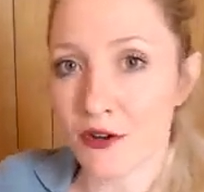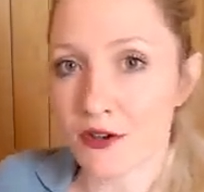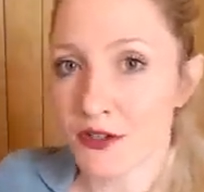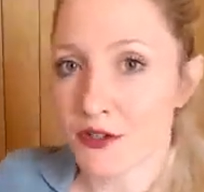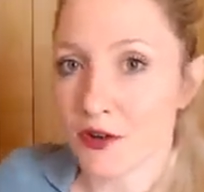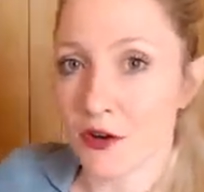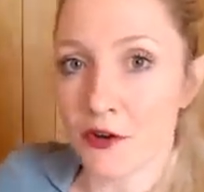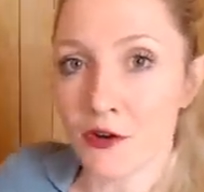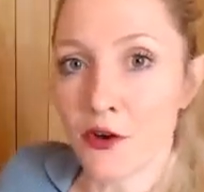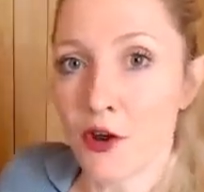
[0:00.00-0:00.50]
It's
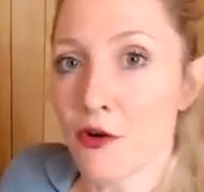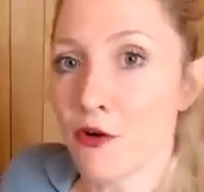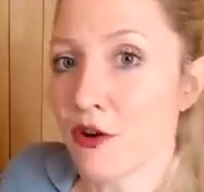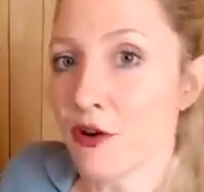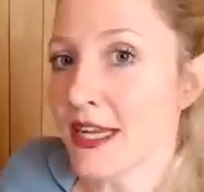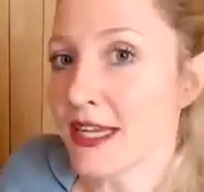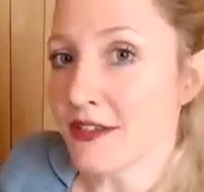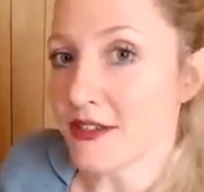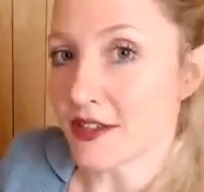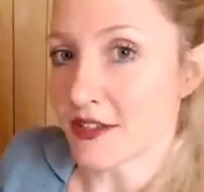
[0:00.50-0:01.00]
got no
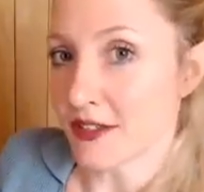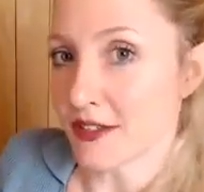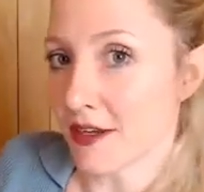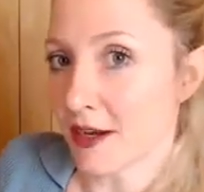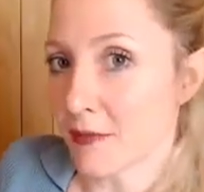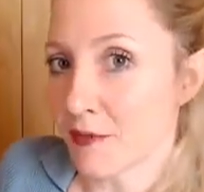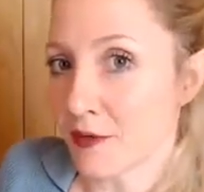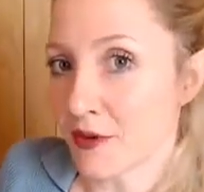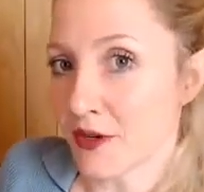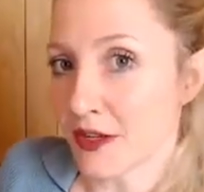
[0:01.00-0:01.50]
link to the
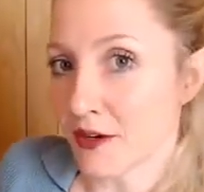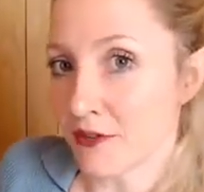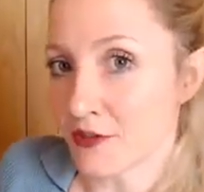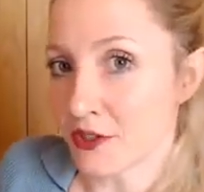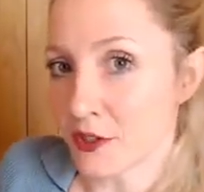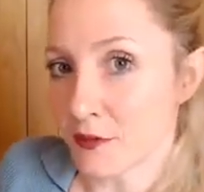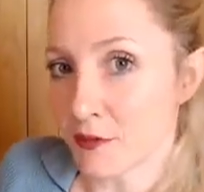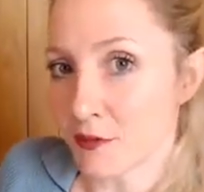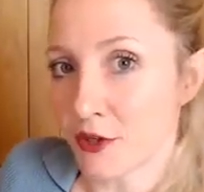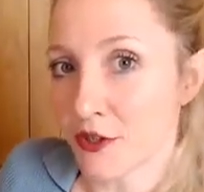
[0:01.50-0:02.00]
company I've
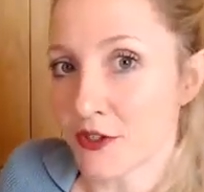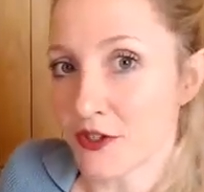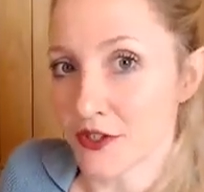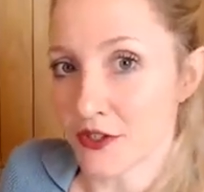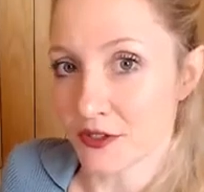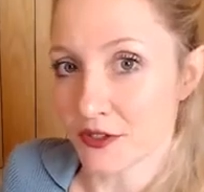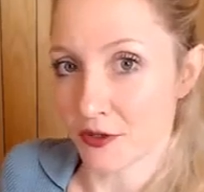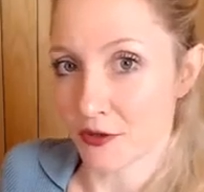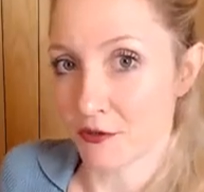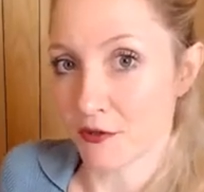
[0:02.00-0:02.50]
just
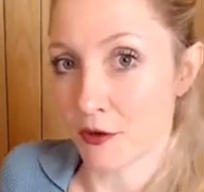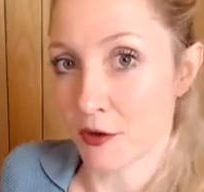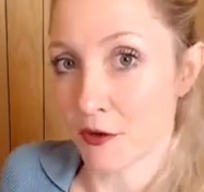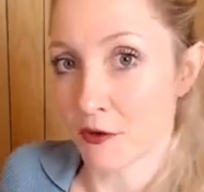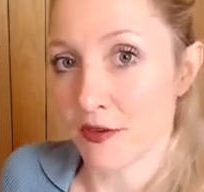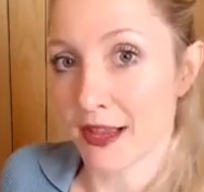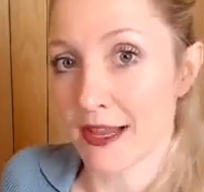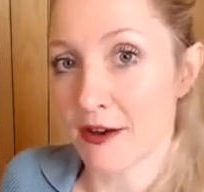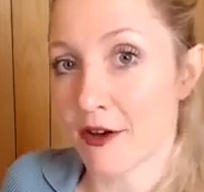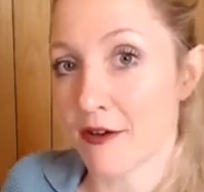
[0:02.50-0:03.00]
purchased off of,
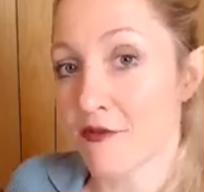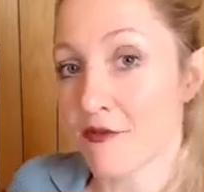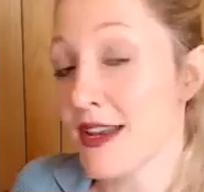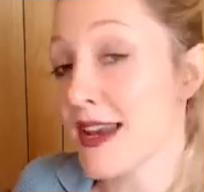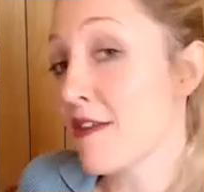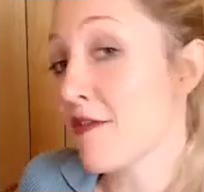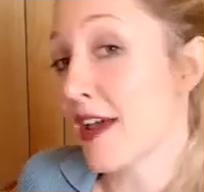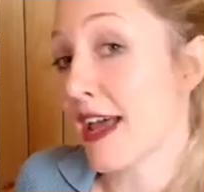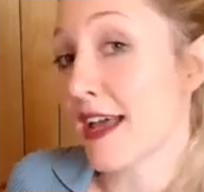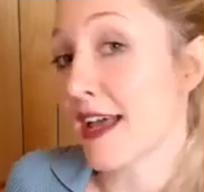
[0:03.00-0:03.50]
and I've
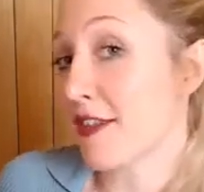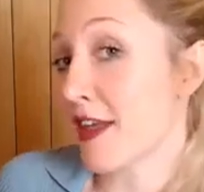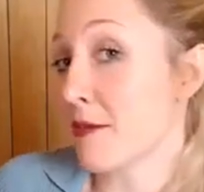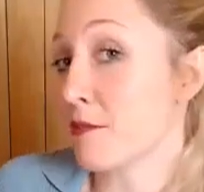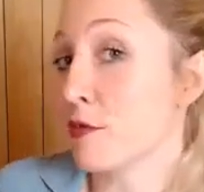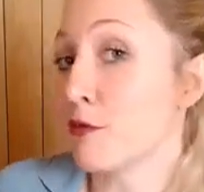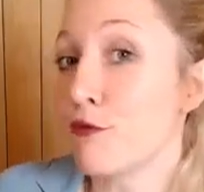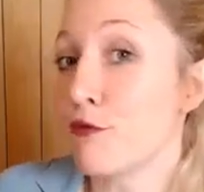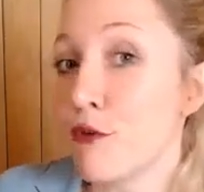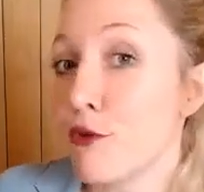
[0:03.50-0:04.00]
never had that
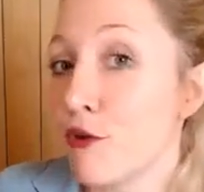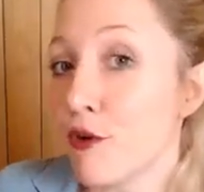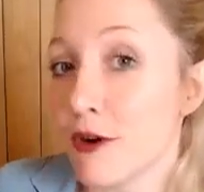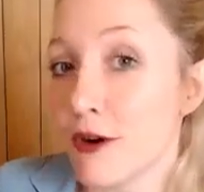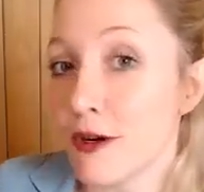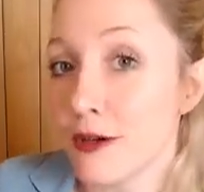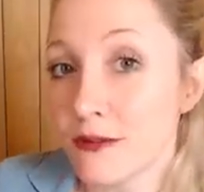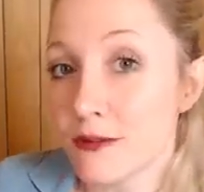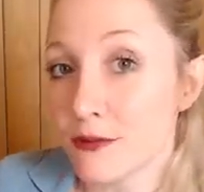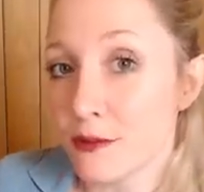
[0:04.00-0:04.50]

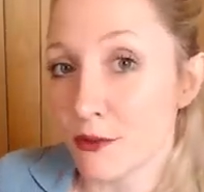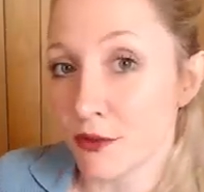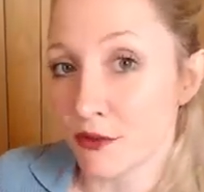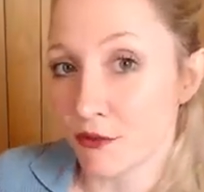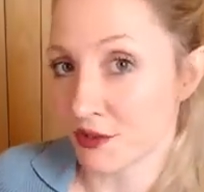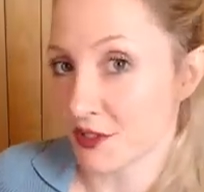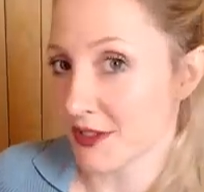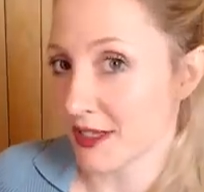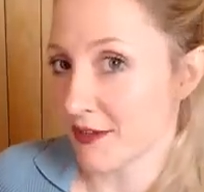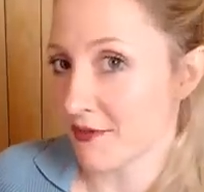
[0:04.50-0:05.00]
before with
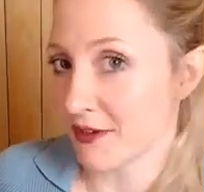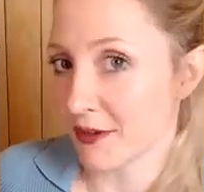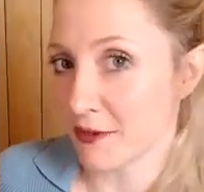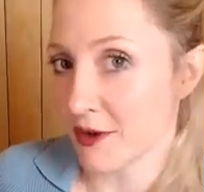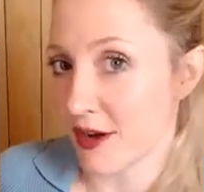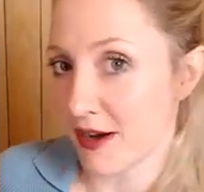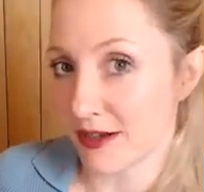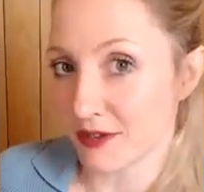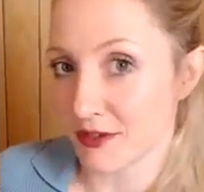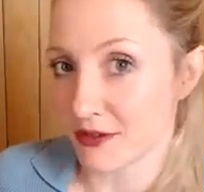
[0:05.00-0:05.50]
receiving
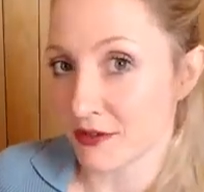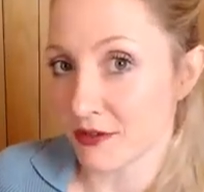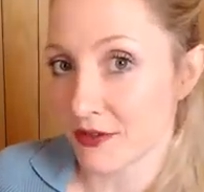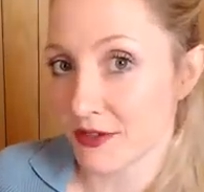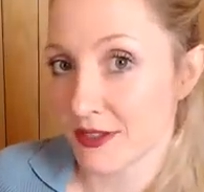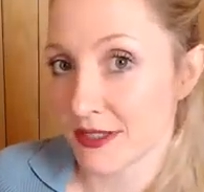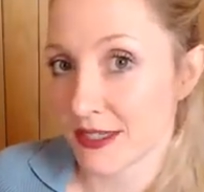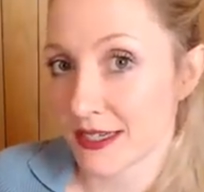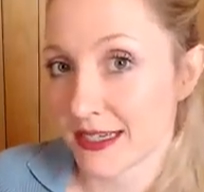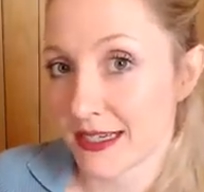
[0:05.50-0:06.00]
parcels.